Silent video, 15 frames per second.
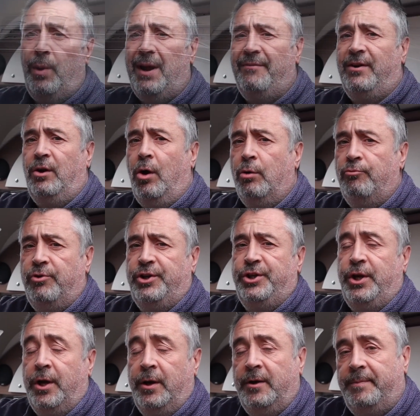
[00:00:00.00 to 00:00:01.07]
we haven't long
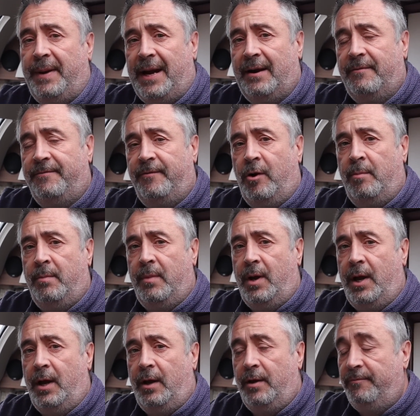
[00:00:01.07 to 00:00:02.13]
returned back from
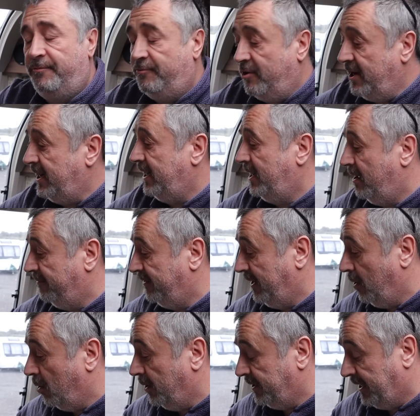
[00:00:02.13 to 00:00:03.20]
a really lovely
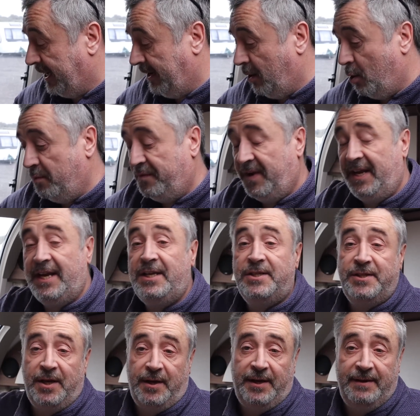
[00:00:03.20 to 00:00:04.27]
holiday over
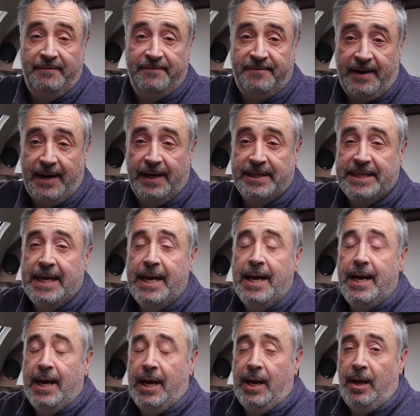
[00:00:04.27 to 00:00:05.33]
Easter, in fact.
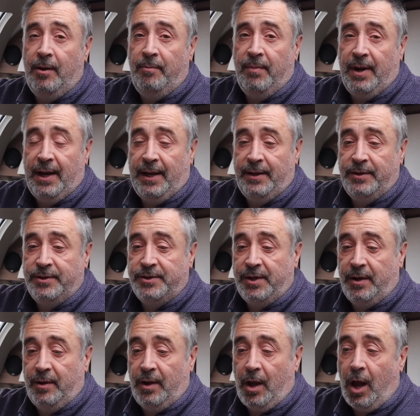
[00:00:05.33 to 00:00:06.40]

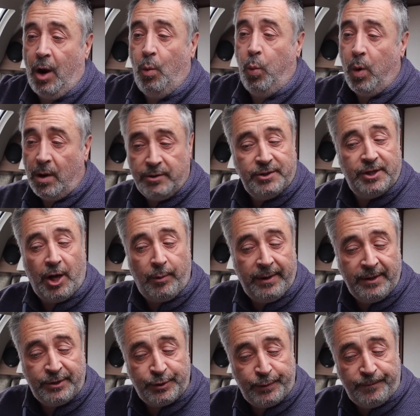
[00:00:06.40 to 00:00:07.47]
I was
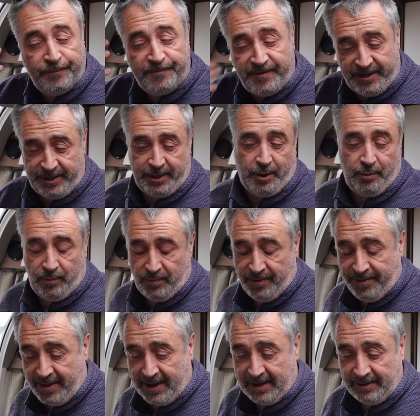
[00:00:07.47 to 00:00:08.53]
going to video
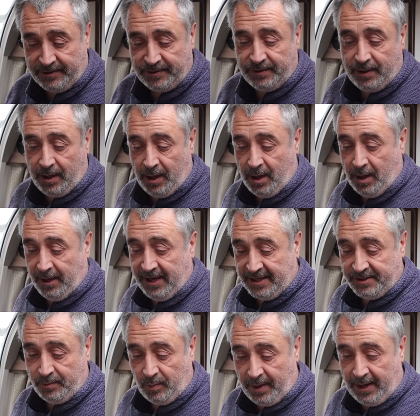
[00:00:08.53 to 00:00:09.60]
that
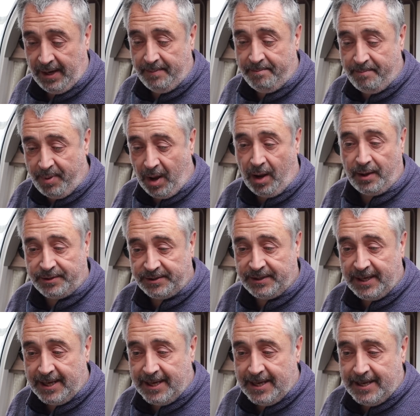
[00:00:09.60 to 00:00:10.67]
getaway, but
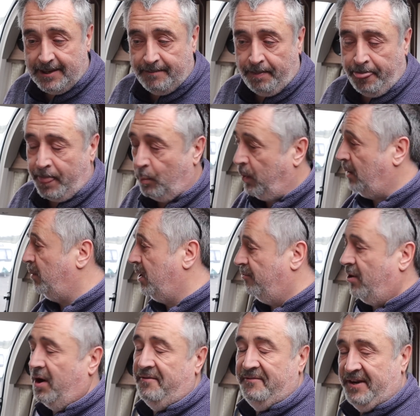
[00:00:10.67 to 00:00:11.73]
when we
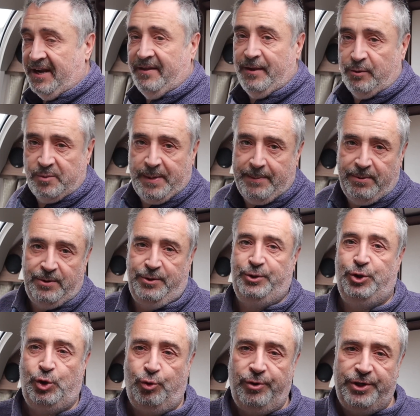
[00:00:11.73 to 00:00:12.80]
arrived here, there was people at the
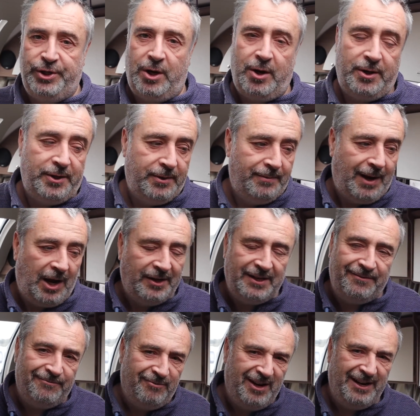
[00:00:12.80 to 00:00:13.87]
storage yard. I
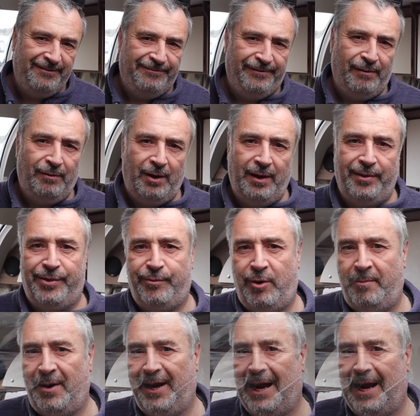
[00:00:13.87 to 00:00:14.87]
didn't really feel like throwing my